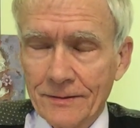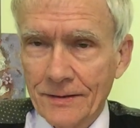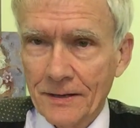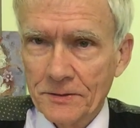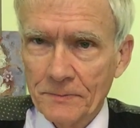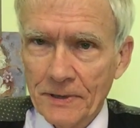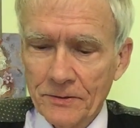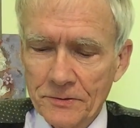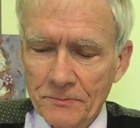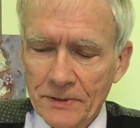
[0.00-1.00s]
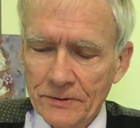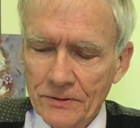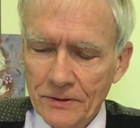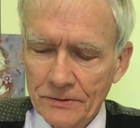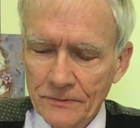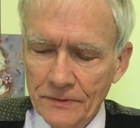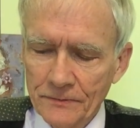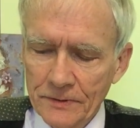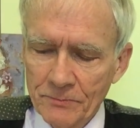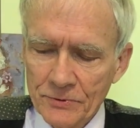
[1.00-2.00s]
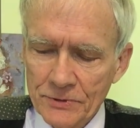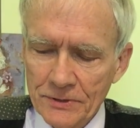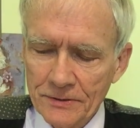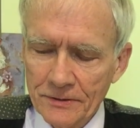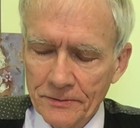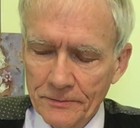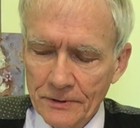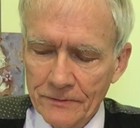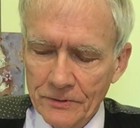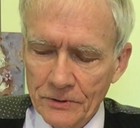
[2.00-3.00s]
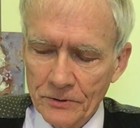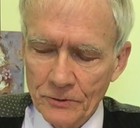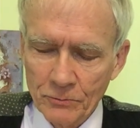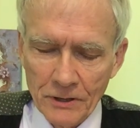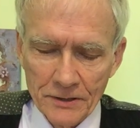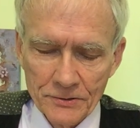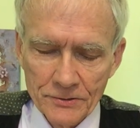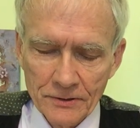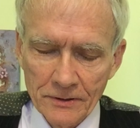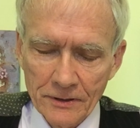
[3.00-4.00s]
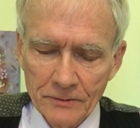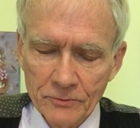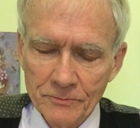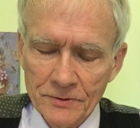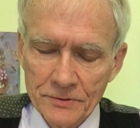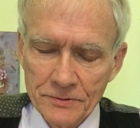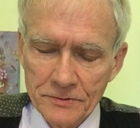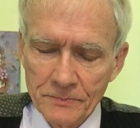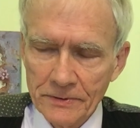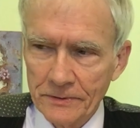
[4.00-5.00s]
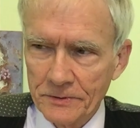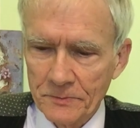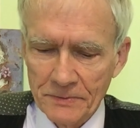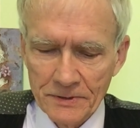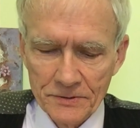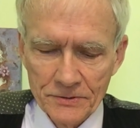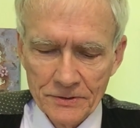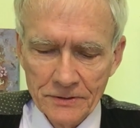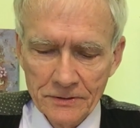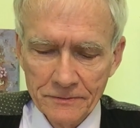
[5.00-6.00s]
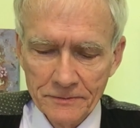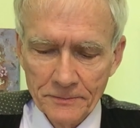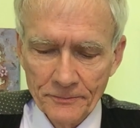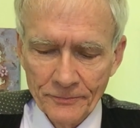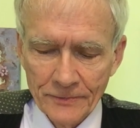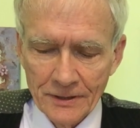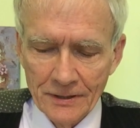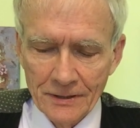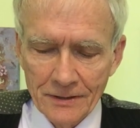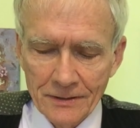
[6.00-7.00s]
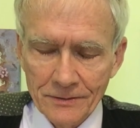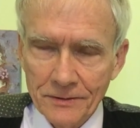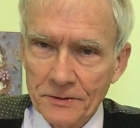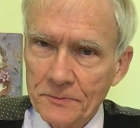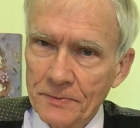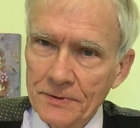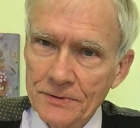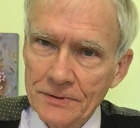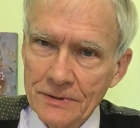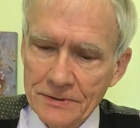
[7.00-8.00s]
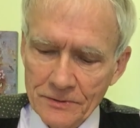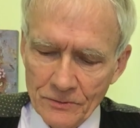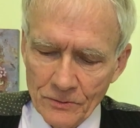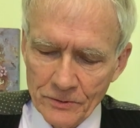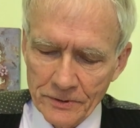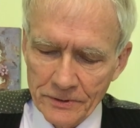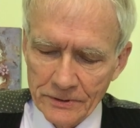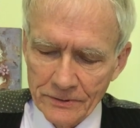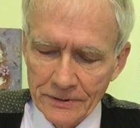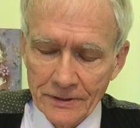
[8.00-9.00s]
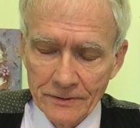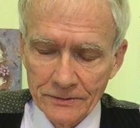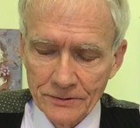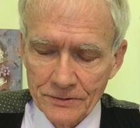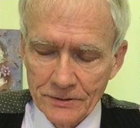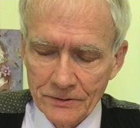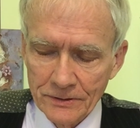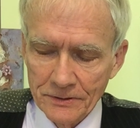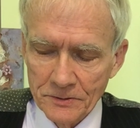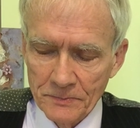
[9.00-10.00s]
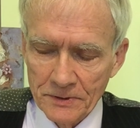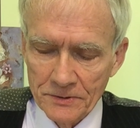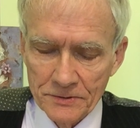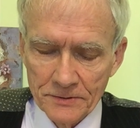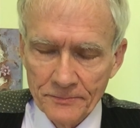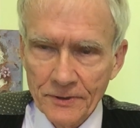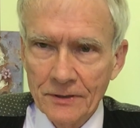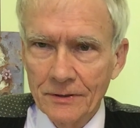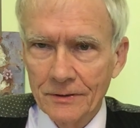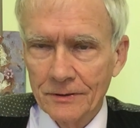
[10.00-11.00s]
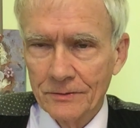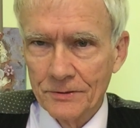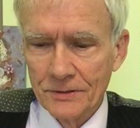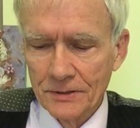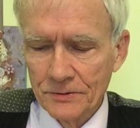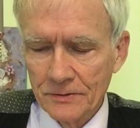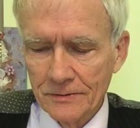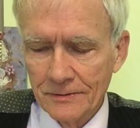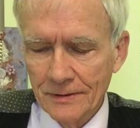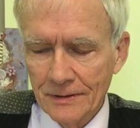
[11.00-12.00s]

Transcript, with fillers: Taxpayers may deduct 50% of an otherwise allowable business meal expense if the expense is an ordinary and necessary expense under Section